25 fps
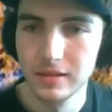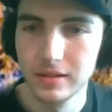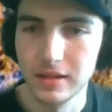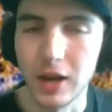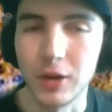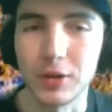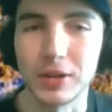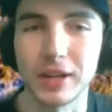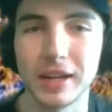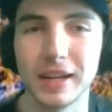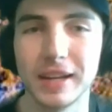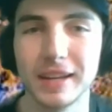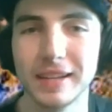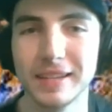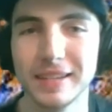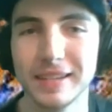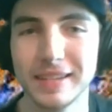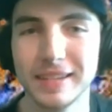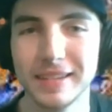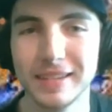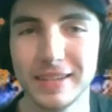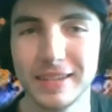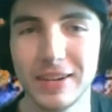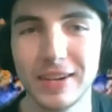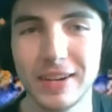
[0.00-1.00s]
Okay.
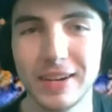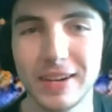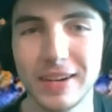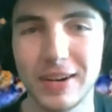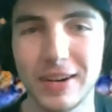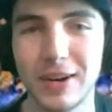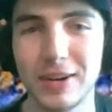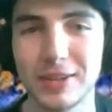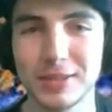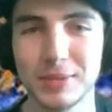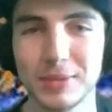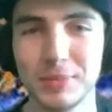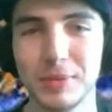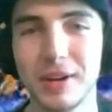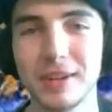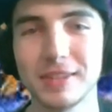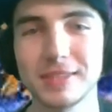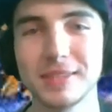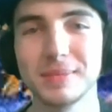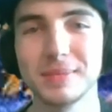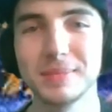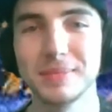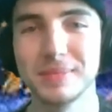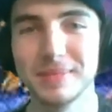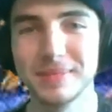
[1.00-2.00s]
Awesome,
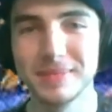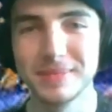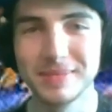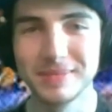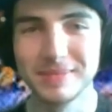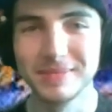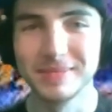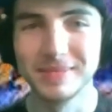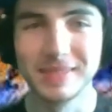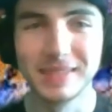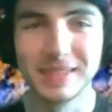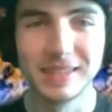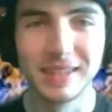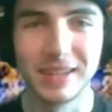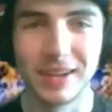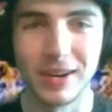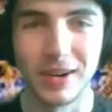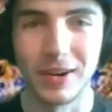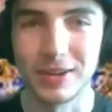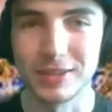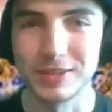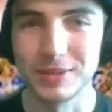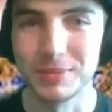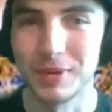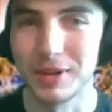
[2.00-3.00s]
awesome.
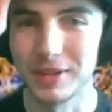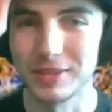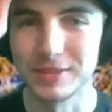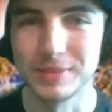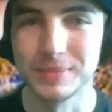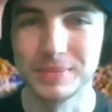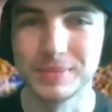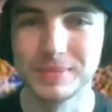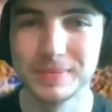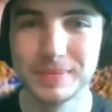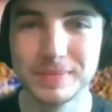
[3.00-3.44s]
Awesome, awesome.